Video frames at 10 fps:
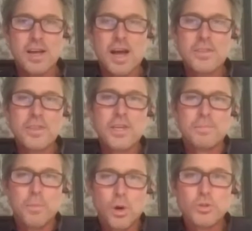I think
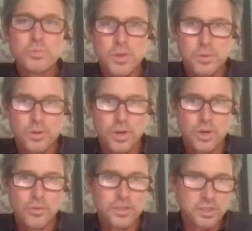most people
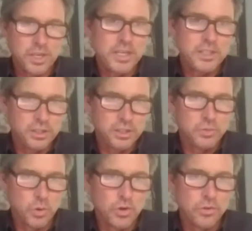know that staging
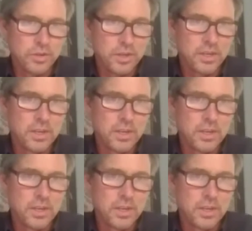is worth it.